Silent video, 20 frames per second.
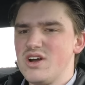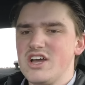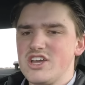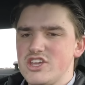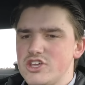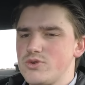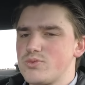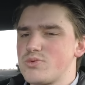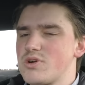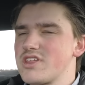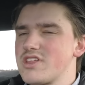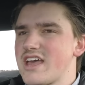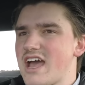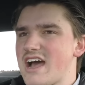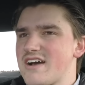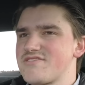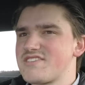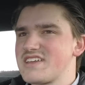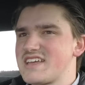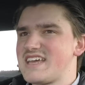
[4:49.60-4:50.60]
you really
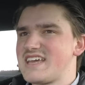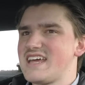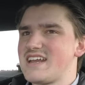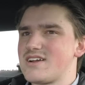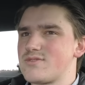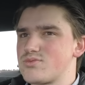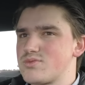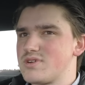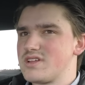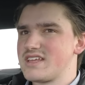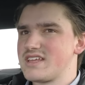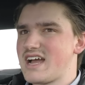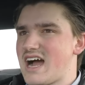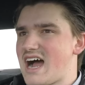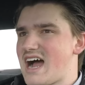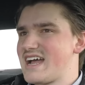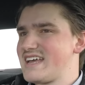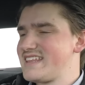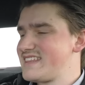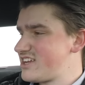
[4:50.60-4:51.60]
have to get it really
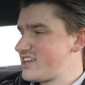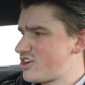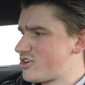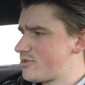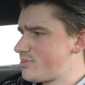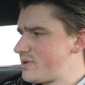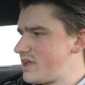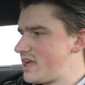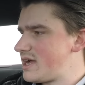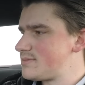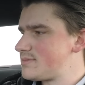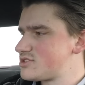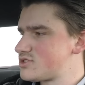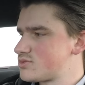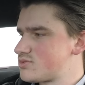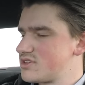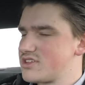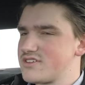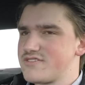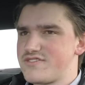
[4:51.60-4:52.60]
high in the RPM to
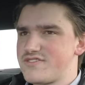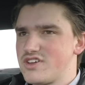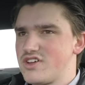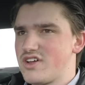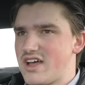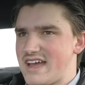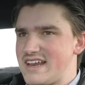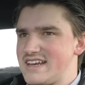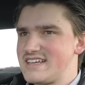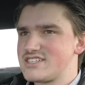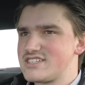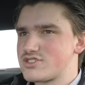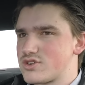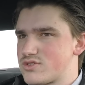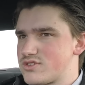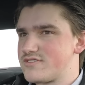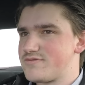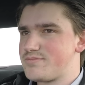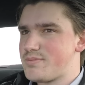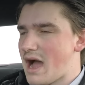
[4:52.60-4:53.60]
really feel any sort
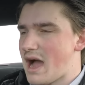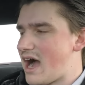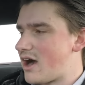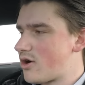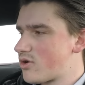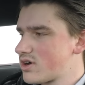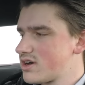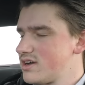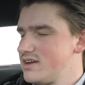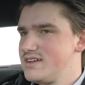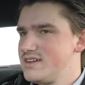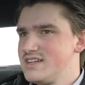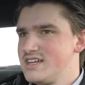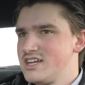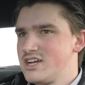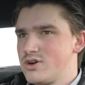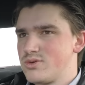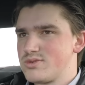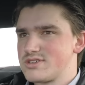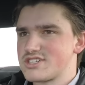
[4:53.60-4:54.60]
of power,
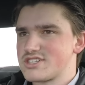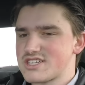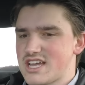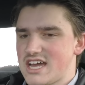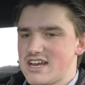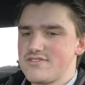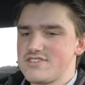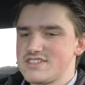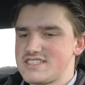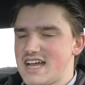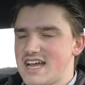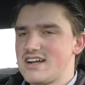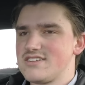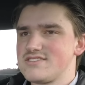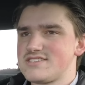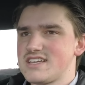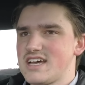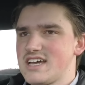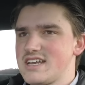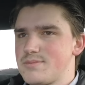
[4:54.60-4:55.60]
which is kind of a
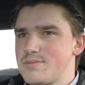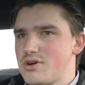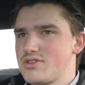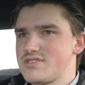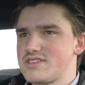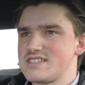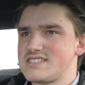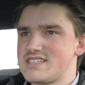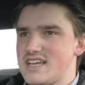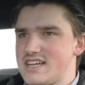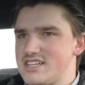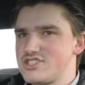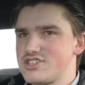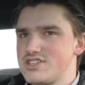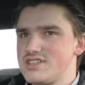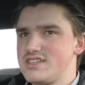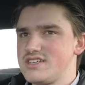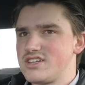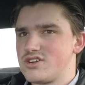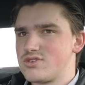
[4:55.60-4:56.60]
downside about this
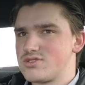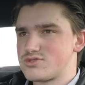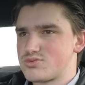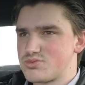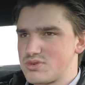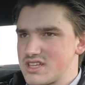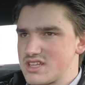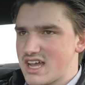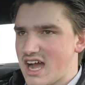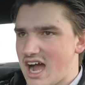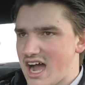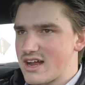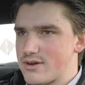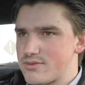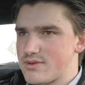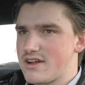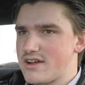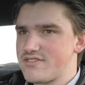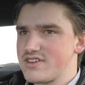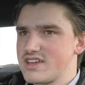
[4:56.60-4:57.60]
engine. It's really high
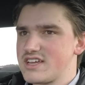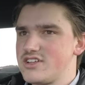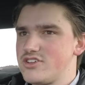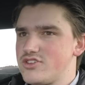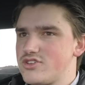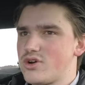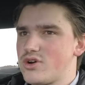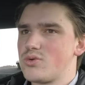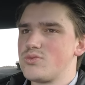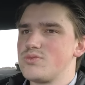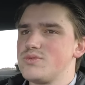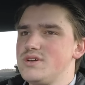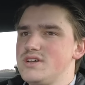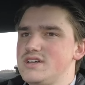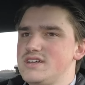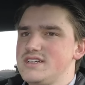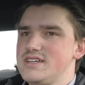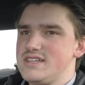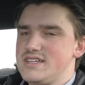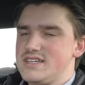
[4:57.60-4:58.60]
revving, and you
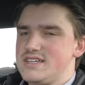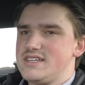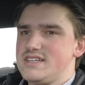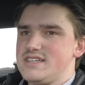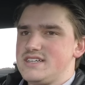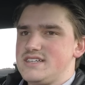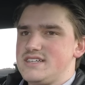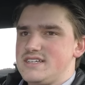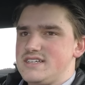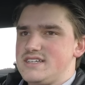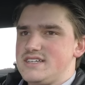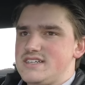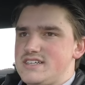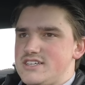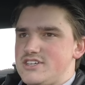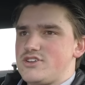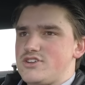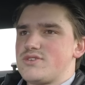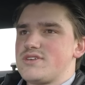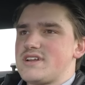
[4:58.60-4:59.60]

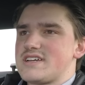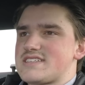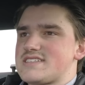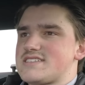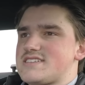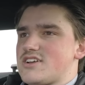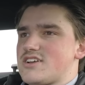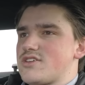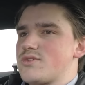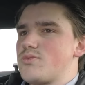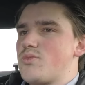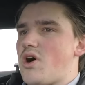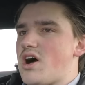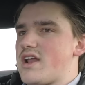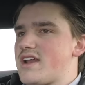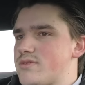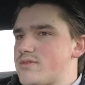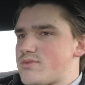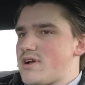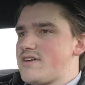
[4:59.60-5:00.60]
don't don't necessarily want
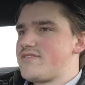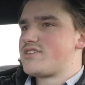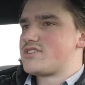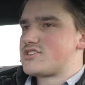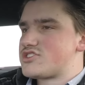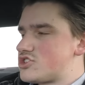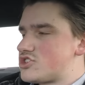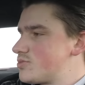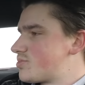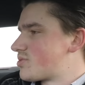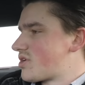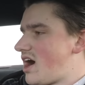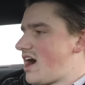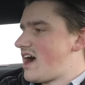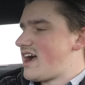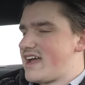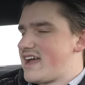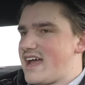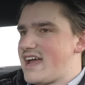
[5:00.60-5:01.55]
to rev it super high